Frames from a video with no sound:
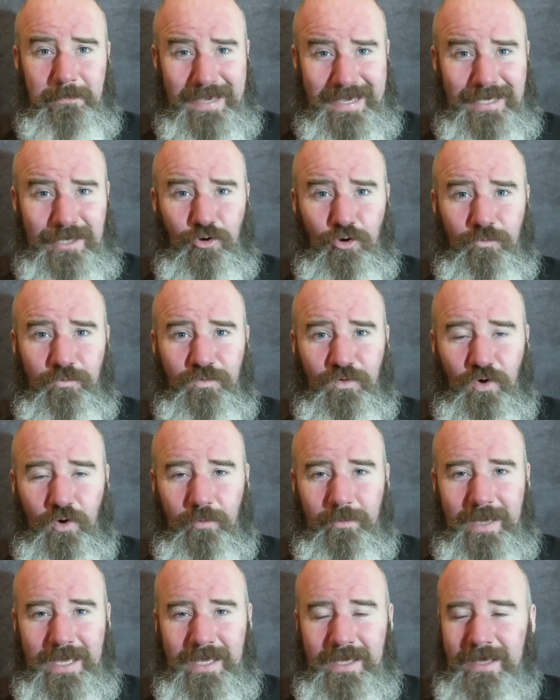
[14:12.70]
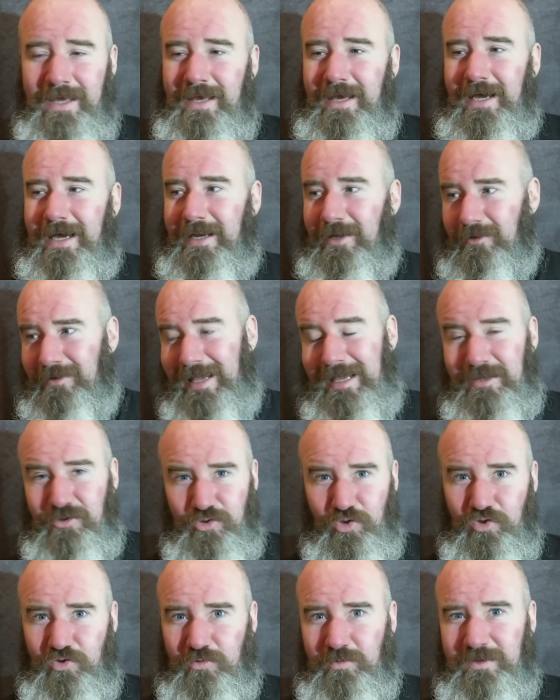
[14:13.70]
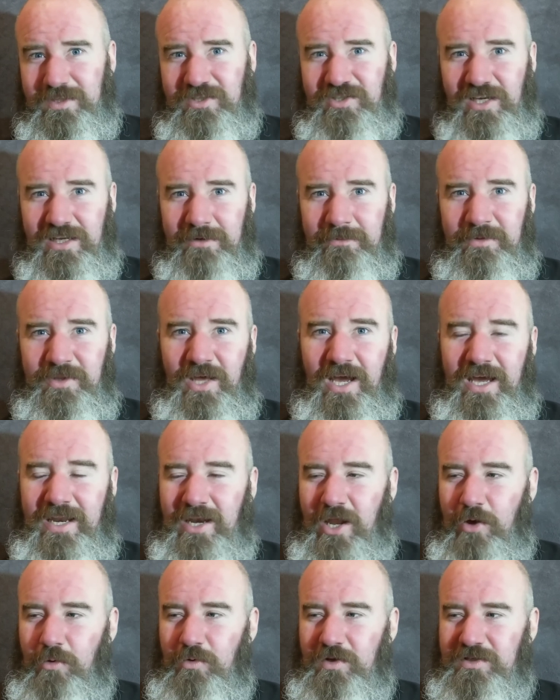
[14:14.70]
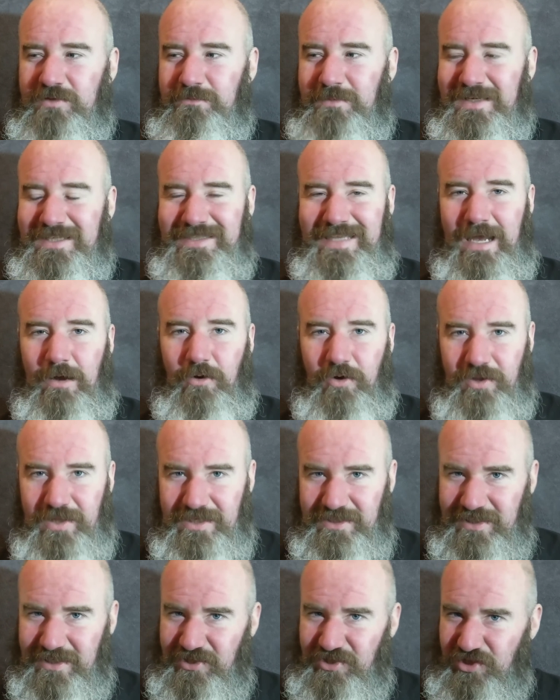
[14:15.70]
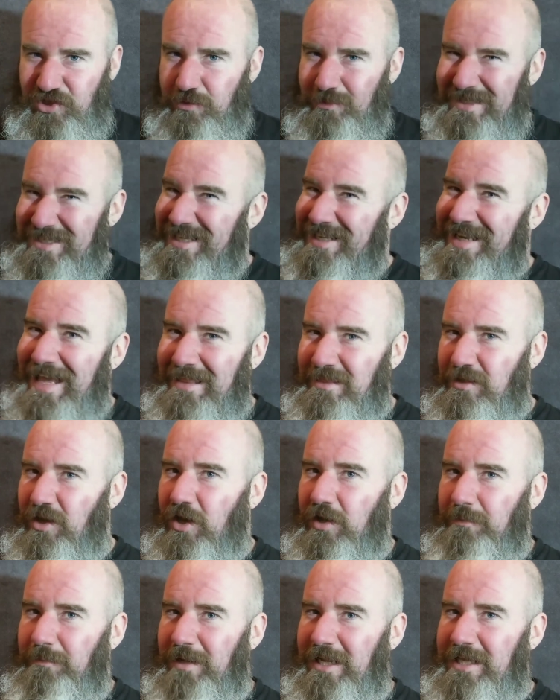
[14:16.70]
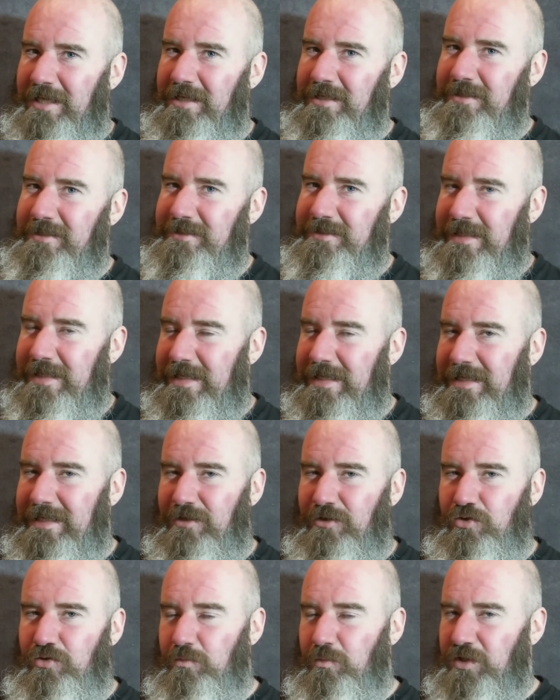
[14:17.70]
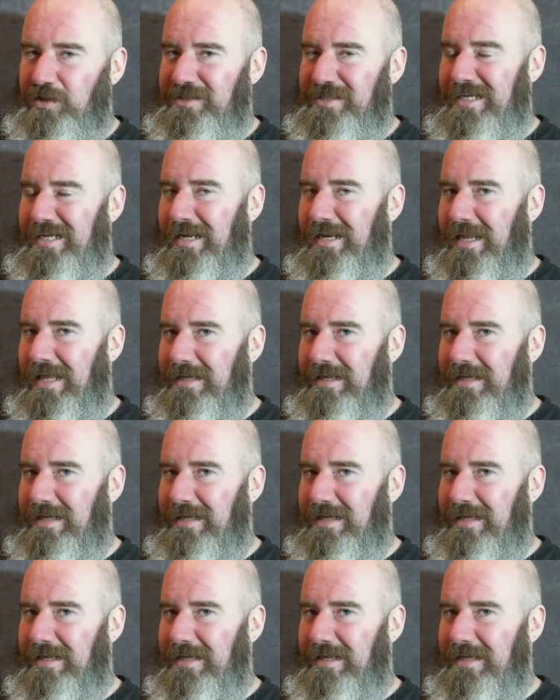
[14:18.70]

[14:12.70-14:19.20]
pick it up for me, and I'll get in touch with the gentleman that I know has missed out on this issue. He's a Death Guard player, you see, and he doesn't want to